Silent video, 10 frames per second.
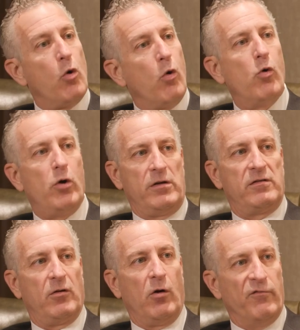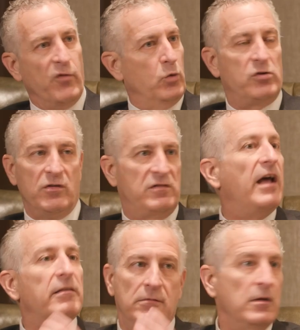cohort of voters
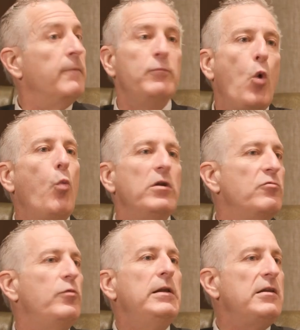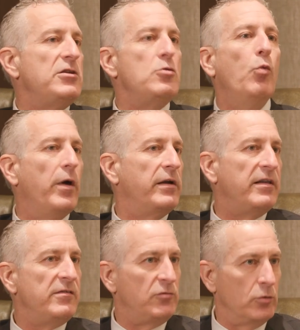that no one really knew where
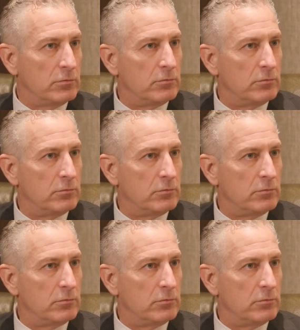they stood,